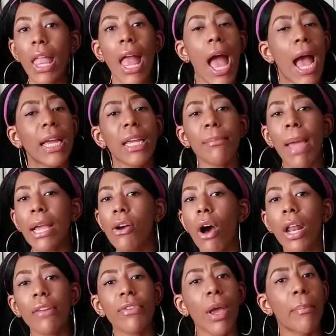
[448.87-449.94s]
Right, you make all
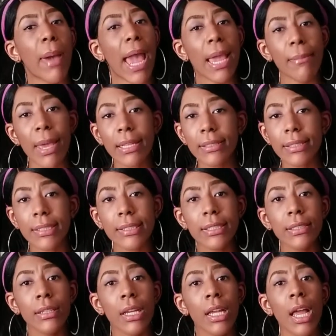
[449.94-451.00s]
of your payments.
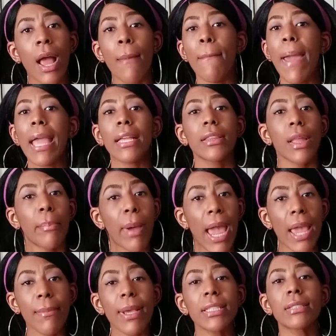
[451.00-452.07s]
Make the
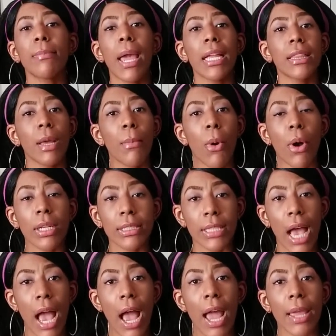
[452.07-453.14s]
payments. Make them on
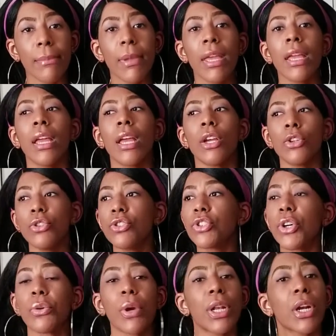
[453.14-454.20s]
time. Use your
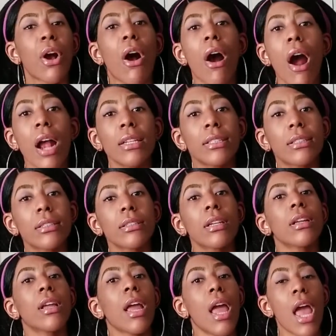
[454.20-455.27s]
credit cards
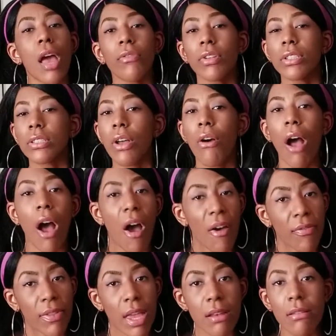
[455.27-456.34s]
ever so
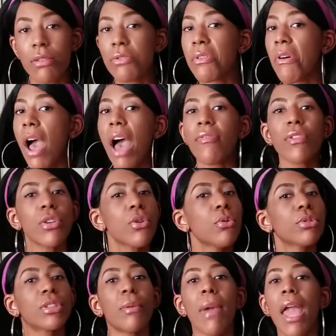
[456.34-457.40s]
often. You don't have to use
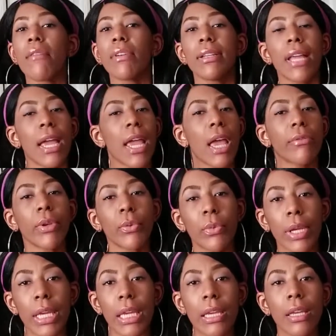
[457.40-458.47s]
them every day, every
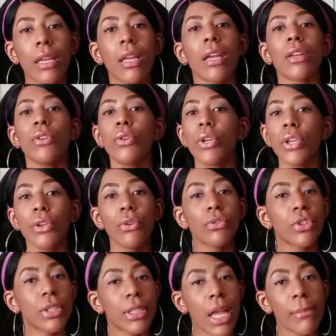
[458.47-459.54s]
week. You can use
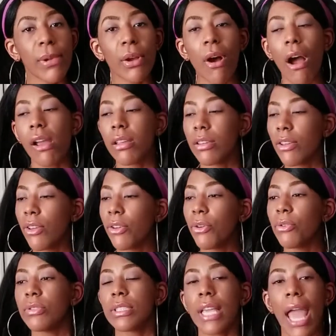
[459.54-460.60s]
your debit card. You can
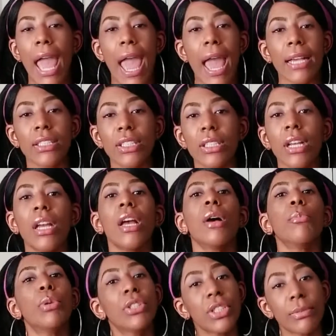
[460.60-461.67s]
use cash.
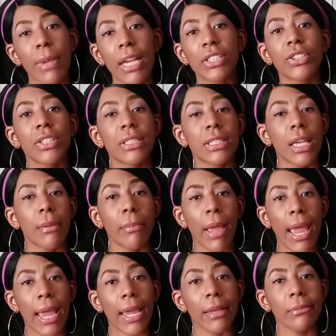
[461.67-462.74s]
But just make sure it's getting
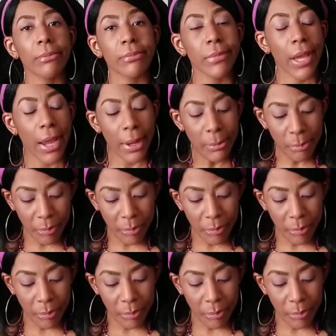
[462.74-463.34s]
paid, okay?